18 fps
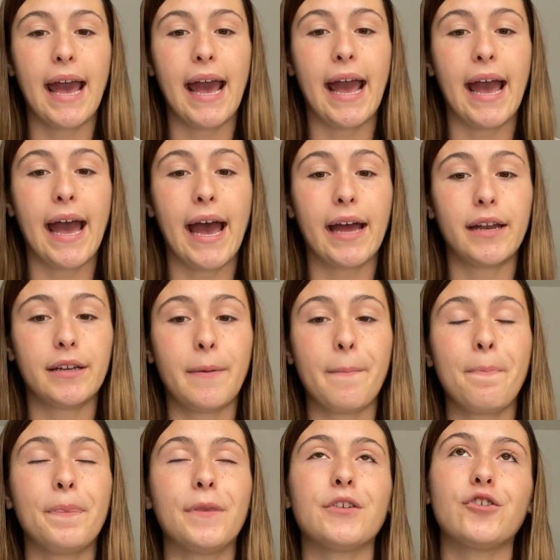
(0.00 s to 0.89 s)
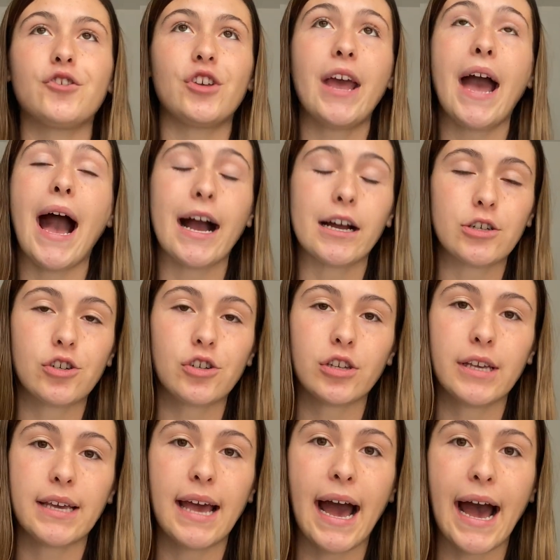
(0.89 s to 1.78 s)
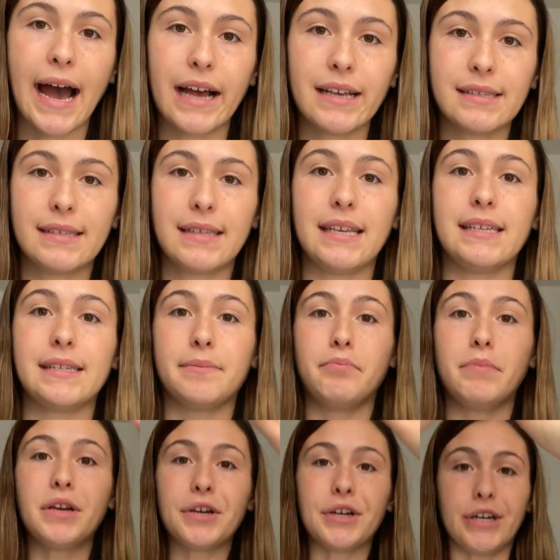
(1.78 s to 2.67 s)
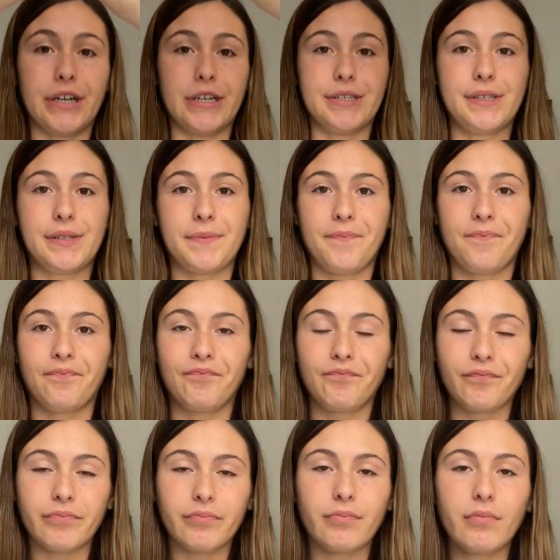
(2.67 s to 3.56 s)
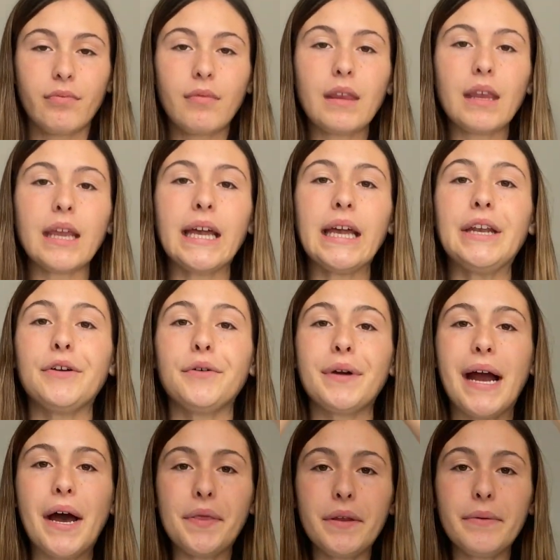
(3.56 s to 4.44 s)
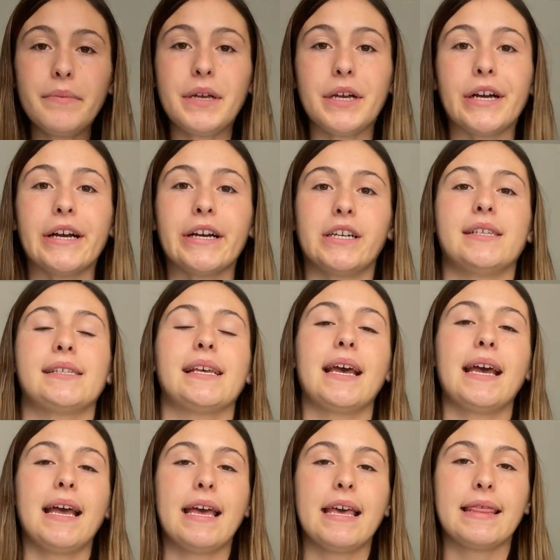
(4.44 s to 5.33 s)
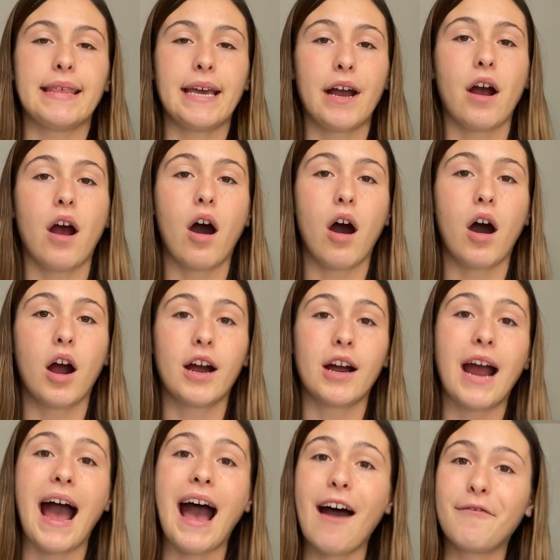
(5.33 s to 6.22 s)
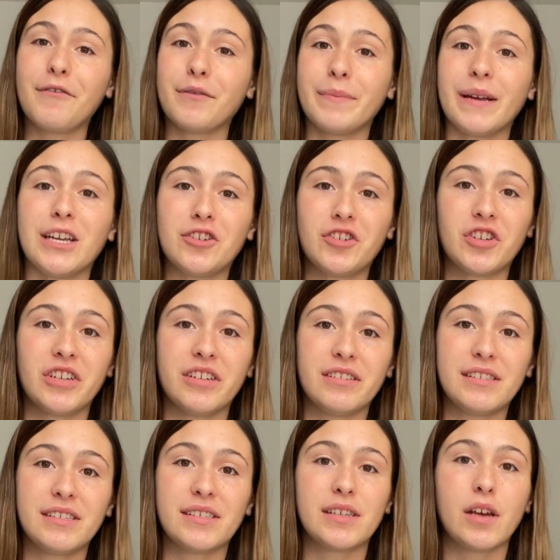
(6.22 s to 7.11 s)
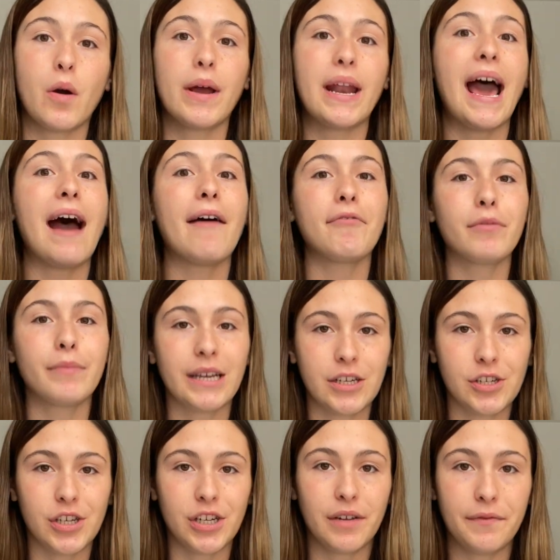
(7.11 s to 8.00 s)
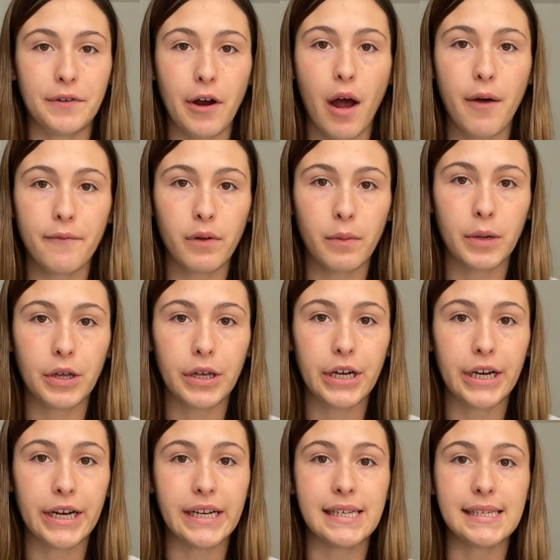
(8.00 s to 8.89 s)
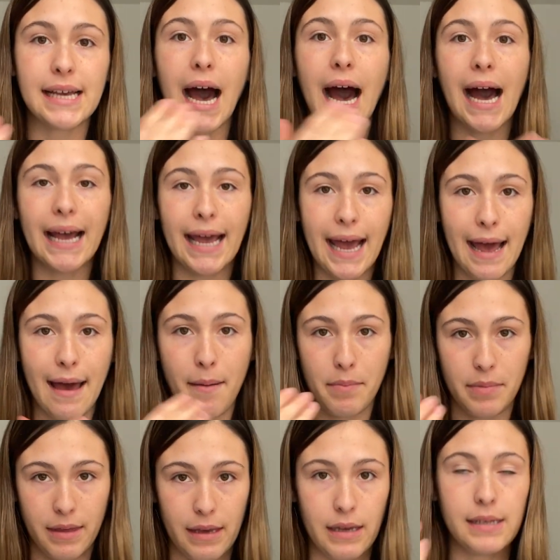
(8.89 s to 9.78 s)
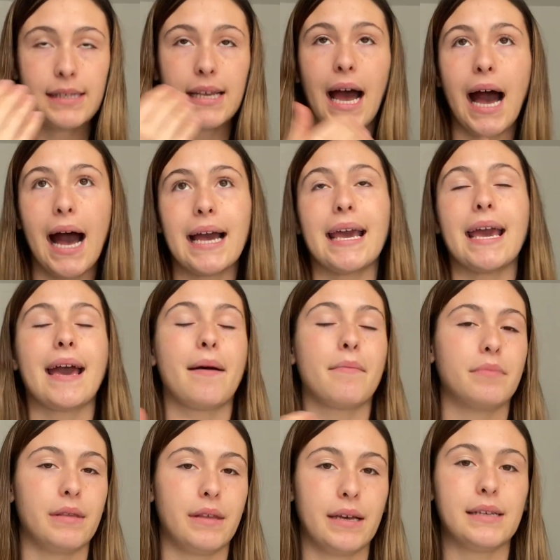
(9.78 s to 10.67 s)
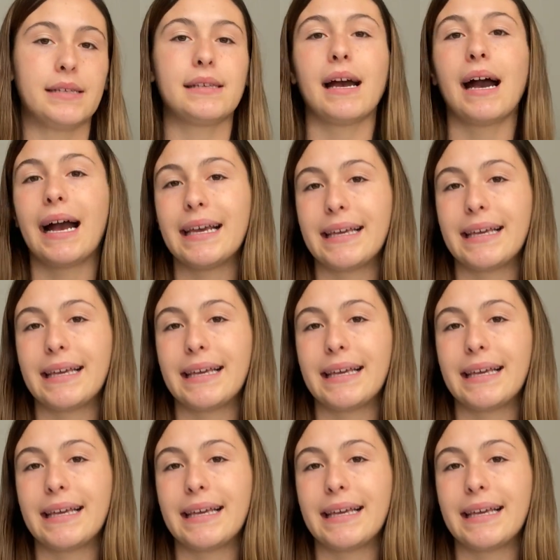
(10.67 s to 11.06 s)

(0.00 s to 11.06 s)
And she actually has these mirrors and around the mirrors, there are affirmations. So, an affirmation, if you're unfamiliar, is I am this, I am this, I